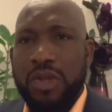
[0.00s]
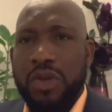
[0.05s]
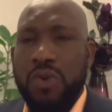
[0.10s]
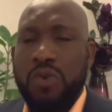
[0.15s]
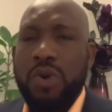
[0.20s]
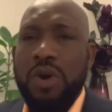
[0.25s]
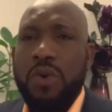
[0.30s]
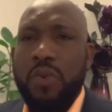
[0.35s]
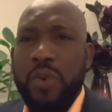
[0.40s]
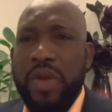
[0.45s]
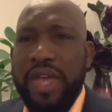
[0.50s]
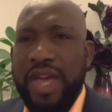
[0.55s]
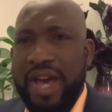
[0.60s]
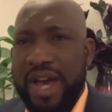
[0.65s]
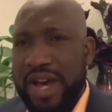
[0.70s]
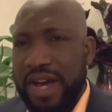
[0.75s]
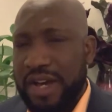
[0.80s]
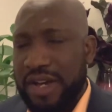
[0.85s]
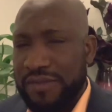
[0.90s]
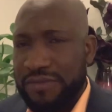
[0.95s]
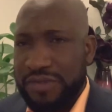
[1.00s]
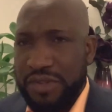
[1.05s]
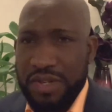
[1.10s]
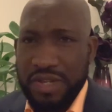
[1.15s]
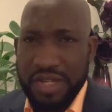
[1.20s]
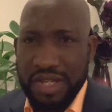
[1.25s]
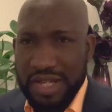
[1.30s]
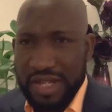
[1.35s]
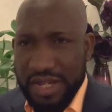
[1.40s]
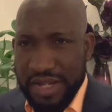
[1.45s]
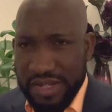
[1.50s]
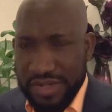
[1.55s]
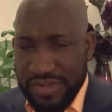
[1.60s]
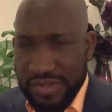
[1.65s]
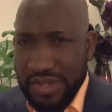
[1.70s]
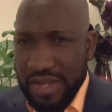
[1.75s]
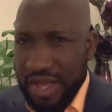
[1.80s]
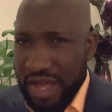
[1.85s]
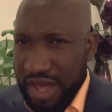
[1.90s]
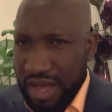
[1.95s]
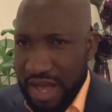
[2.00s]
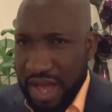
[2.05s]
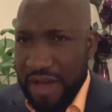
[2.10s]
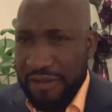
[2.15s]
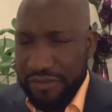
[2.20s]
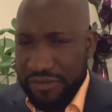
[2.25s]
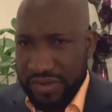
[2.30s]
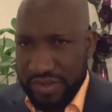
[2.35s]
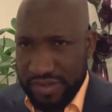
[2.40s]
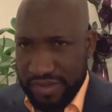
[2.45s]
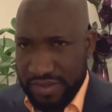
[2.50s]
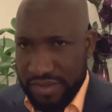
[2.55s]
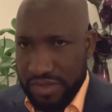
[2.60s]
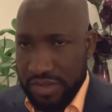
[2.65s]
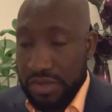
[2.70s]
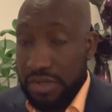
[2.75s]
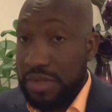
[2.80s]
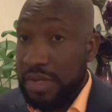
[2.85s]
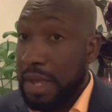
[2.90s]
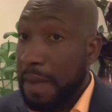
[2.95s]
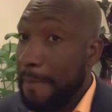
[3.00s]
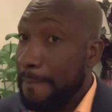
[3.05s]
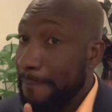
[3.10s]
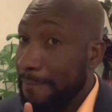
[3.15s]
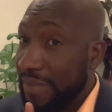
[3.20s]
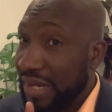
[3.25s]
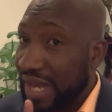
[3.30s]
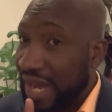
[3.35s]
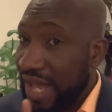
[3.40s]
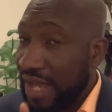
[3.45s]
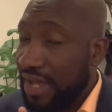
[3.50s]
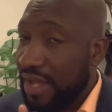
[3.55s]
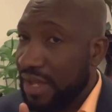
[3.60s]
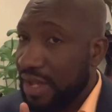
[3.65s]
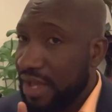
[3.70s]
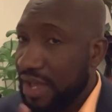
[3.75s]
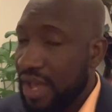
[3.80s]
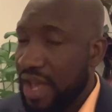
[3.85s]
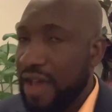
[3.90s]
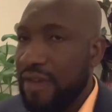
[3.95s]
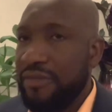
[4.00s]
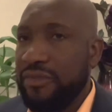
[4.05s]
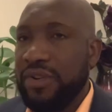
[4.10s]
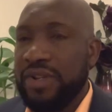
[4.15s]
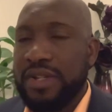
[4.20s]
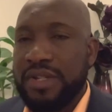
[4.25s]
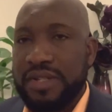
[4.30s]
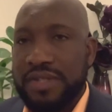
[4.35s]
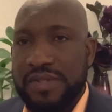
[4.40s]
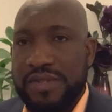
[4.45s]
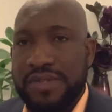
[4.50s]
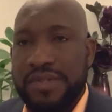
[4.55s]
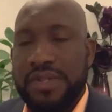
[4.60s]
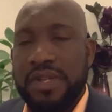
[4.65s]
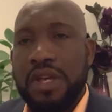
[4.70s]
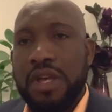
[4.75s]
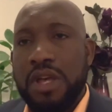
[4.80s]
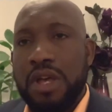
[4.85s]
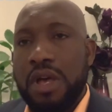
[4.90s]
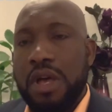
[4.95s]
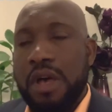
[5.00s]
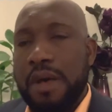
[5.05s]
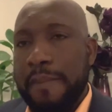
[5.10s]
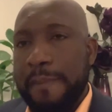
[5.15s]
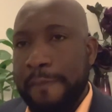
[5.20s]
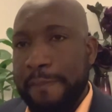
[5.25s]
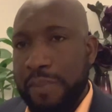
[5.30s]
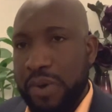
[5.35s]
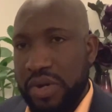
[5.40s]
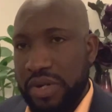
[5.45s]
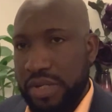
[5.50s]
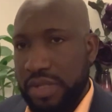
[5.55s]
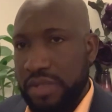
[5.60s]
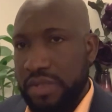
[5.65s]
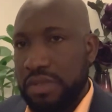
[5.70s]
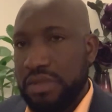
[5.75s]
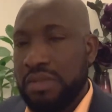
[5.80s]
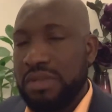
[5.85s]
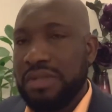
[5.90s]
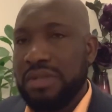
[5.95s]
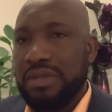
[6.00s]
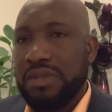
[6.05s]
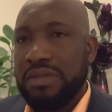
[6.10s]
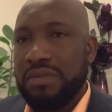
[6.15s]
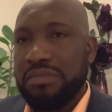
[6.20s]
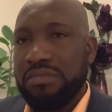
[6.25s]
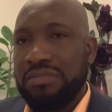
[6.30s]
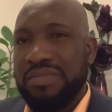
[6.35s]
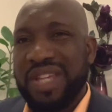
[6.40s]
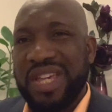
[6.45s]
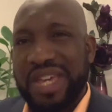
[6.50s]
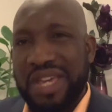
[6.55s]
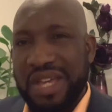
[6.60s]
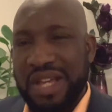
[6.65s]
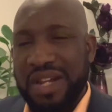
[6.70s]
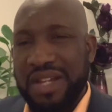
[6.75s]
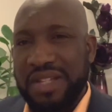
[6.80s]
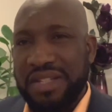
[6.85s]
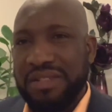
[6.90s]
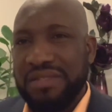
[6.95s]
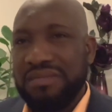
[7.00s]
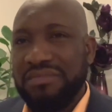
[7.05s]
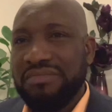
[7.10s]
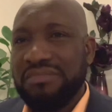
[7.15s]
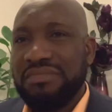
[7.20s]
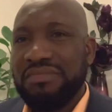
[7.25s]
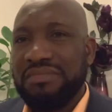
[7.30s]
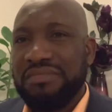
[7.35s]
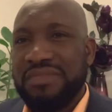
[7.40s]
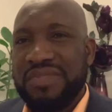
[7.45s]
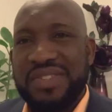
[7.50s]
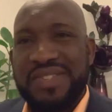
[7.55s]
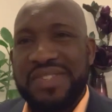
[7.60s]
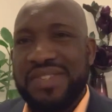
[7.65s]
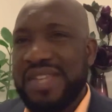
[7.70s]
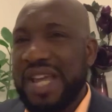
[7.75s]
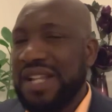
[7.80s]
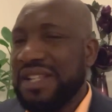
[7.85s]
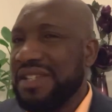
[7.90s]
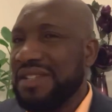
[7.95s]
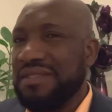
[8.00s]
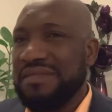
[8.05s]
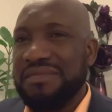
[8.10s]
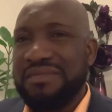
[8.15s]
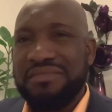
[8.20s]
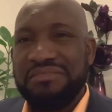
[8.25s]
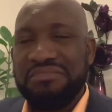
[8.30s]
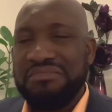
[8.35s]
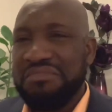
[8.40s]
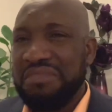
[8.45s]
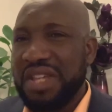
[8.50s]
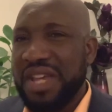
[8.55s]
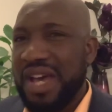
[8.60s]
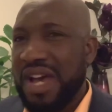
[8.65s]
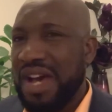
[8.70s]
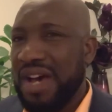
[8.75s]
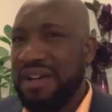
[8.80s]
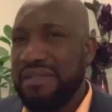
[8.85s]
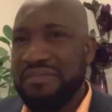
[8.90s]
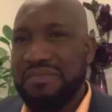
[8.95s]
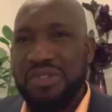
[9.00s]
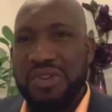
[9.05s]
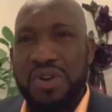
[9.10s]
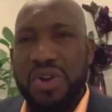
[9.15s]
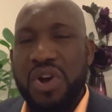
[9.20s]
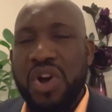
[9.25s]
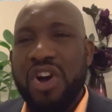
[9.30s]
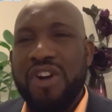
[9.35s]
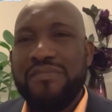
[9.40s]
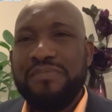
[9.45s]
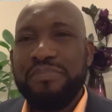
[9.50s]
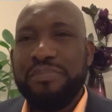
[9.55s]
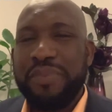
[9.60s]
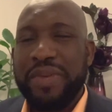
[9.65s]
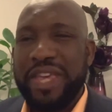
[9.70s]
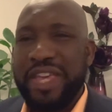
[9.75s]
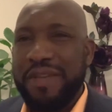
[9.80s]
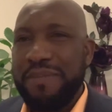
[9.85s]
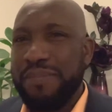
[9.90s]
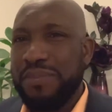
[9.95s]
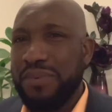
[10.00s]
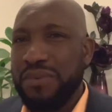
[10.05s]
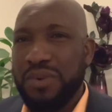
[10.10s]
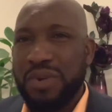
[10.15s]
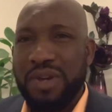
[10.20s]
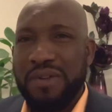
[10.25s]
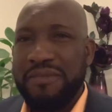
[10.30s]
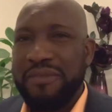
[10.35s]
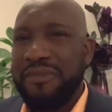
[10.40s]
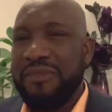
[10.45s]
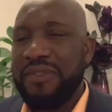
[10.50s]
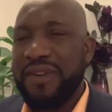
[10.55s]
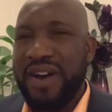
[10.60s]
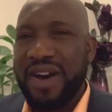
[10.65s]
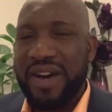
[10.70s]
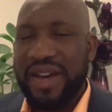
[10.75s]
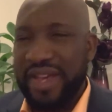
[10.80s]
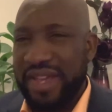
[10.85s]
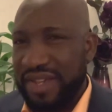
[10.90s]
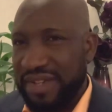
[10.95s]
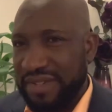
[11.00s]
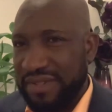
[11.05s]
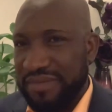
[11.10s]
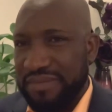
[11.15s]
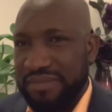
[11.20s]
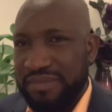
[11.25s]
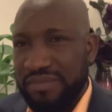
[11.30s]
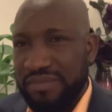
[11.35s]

What we have is Africans, black Africans, burning, killing, setting their own people on fire.